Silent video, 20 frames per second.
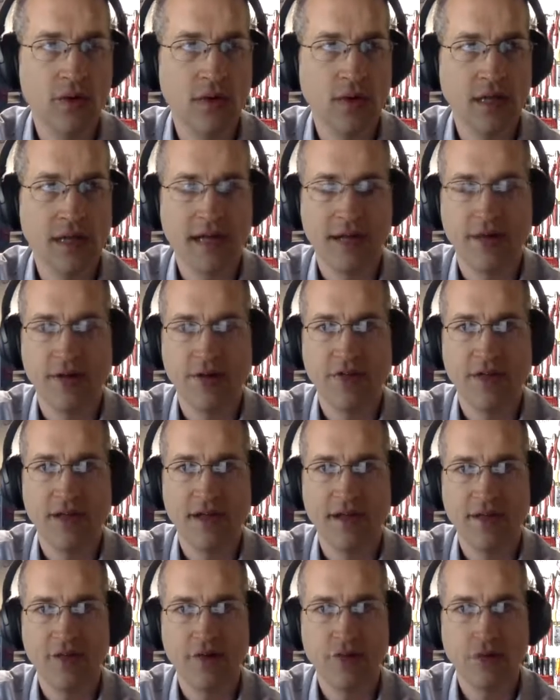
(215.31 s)
later
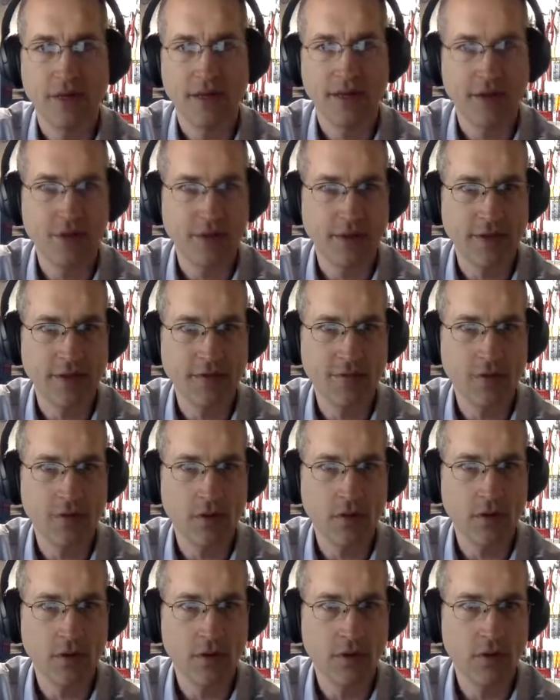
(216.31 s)
than
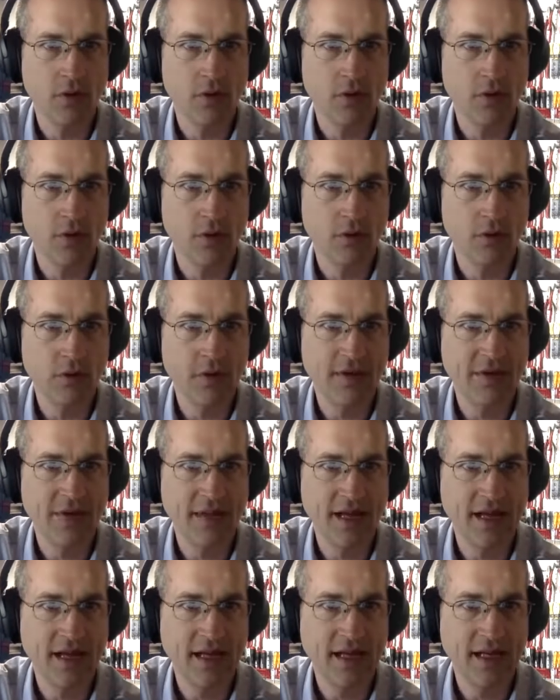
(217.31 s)
2024, or when
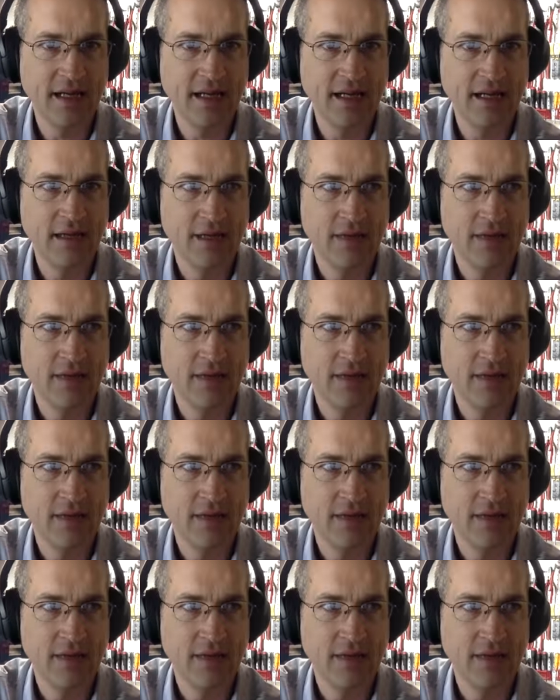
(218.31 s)
the